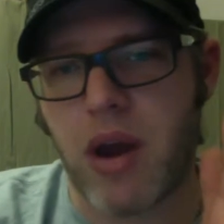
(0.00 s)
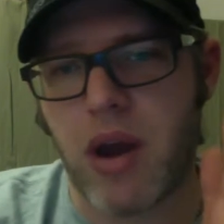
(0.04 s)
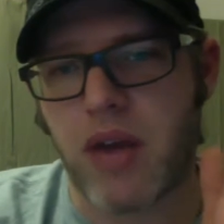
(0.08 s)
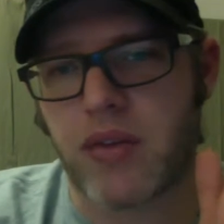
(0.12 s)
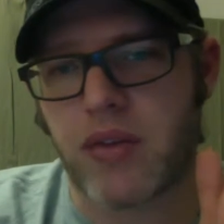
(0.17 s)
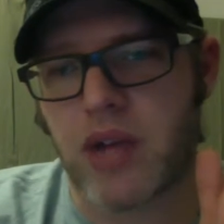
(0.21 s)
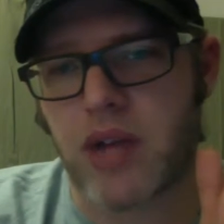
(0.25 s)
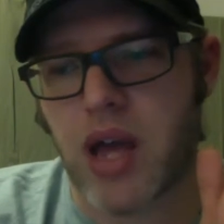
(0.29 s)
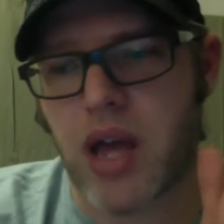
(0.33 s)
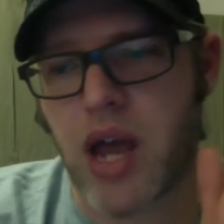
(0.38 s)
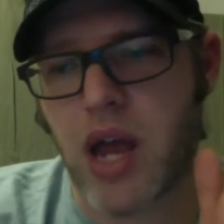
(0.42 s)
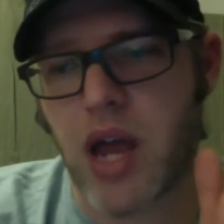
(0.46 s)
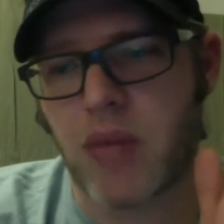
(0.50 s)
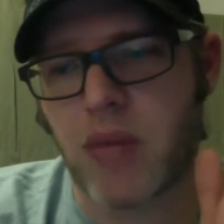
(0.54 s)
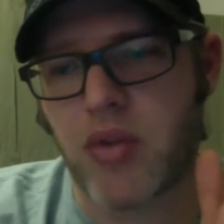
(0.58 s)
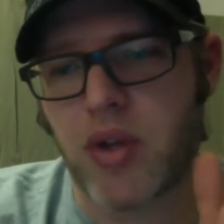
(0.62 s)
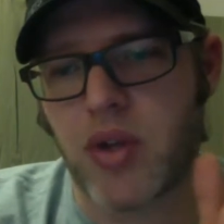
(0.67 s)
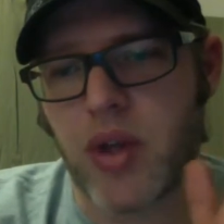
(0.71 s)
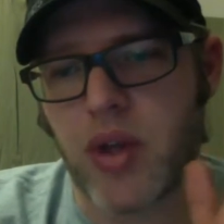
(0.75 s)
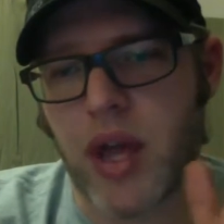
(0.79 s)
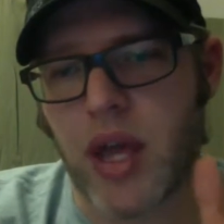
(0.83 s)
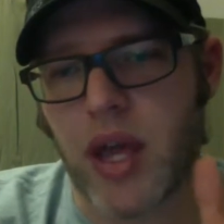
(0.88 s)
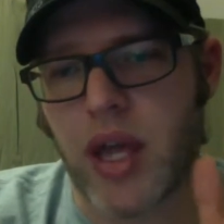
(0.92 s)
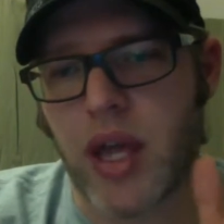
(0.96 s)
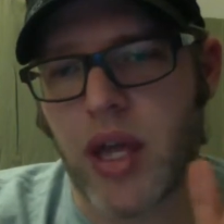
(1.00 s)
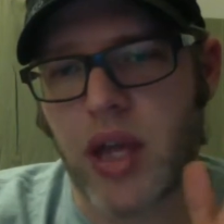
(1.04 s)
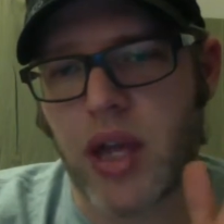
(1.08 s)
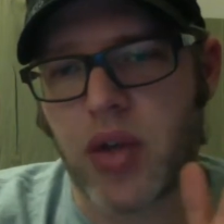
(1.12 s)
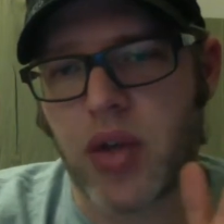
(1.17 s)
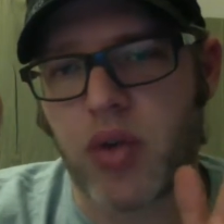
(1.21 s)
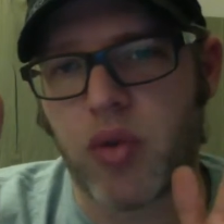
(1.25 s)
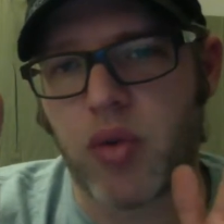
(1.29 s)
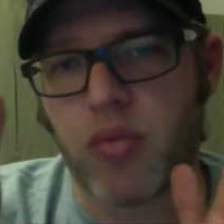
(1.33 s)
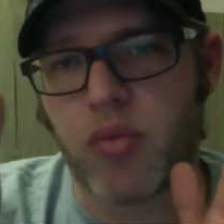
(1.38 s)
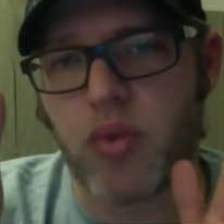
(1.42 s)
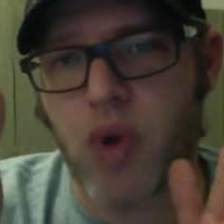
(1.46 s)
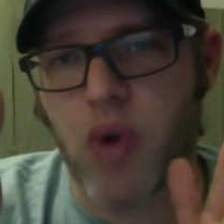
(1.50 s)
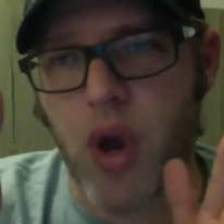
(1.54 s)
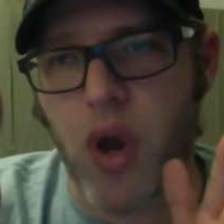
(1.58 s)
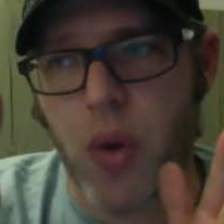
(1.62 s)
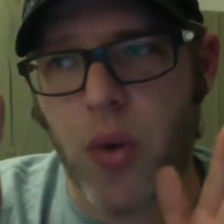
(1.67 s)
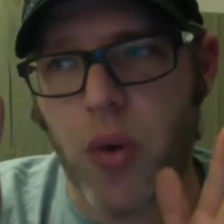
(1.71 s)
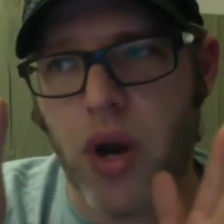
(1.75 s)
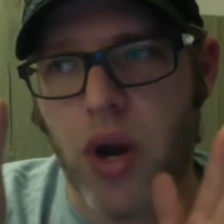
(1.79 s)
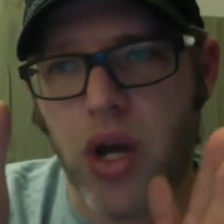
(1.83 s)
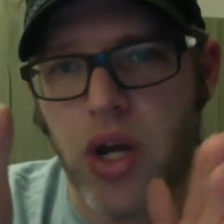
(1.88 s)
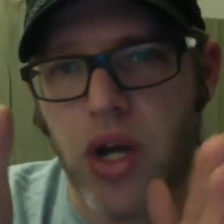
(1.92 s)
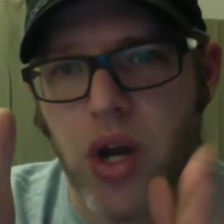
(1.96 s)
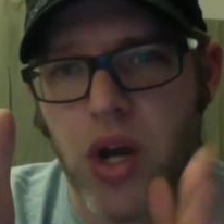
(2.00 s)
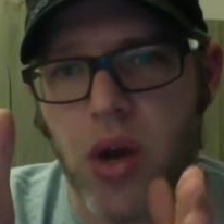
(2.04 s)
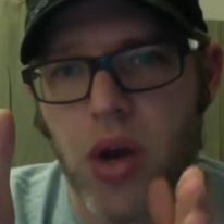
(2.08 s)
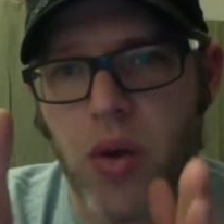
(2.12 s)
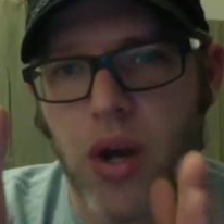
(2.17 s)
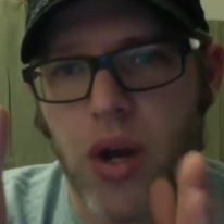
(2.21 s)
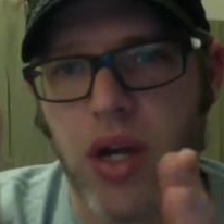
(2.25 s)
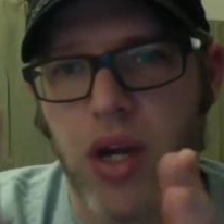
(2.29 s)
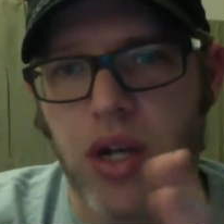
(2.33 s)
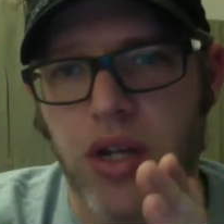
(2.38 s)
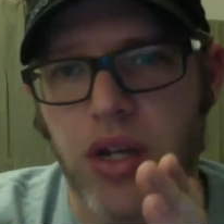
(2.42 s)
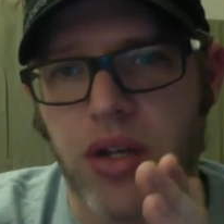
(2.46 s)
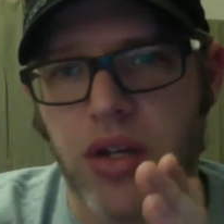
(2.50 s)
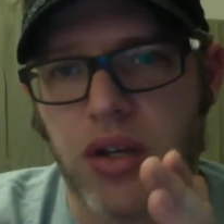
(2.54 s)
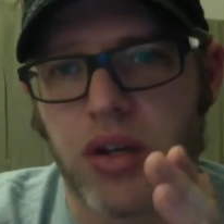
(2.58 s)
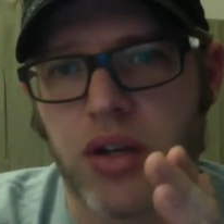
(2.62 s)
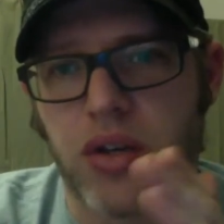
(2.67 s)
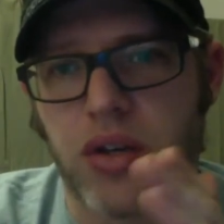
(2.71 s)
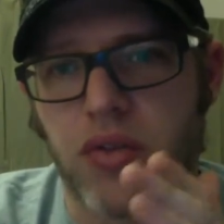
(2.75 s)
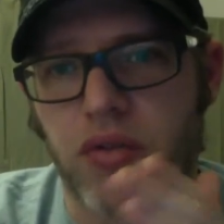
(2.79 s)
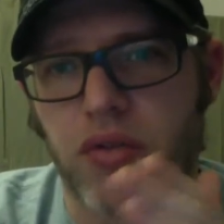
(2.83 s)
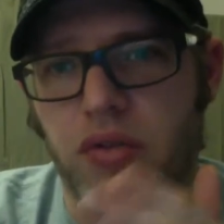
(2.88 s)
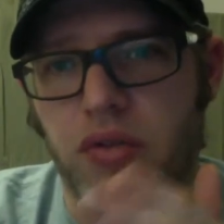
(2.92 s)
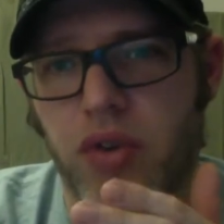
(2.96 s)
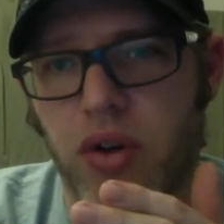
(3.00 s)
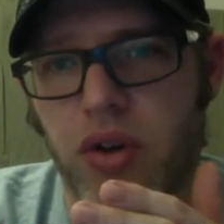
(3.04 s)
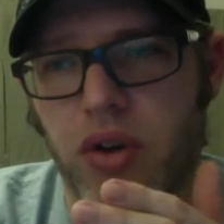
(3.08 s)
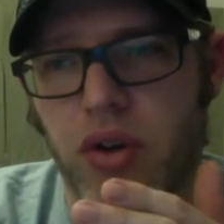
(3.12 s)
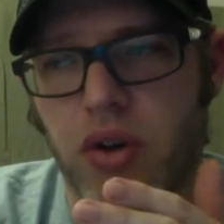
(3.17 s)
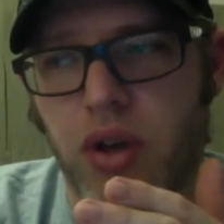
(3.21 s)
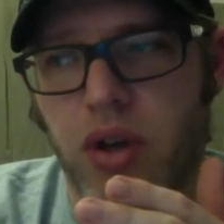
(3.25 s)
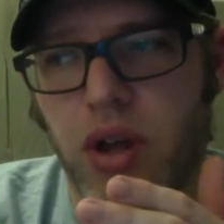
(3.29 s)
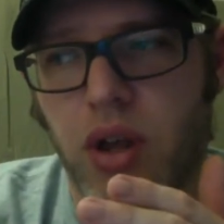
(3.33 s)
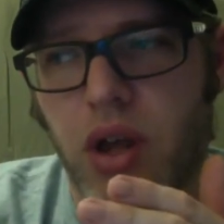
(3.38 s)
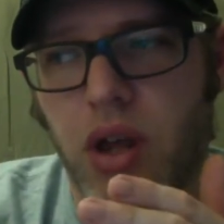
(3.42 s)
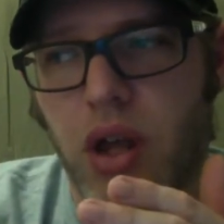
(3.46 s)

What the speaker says: of time till I can get to a point where I know I need to convert